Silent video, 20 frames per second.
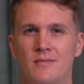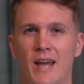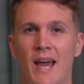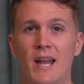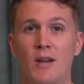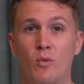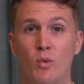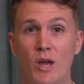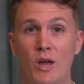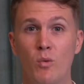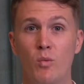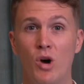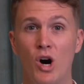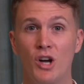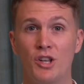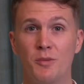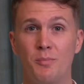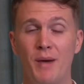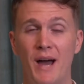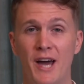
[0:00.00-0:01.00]
And we
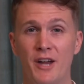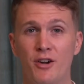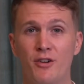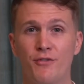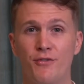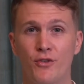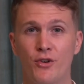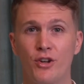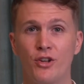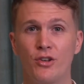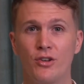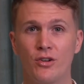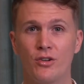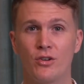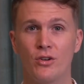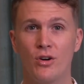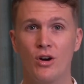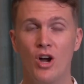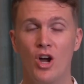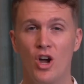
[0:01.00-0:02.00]
want better for
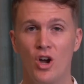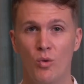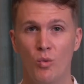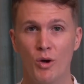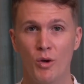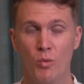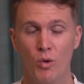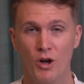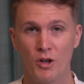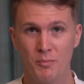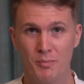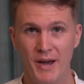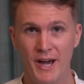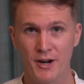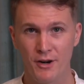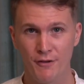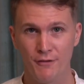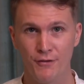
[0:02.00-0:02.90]
you. We want better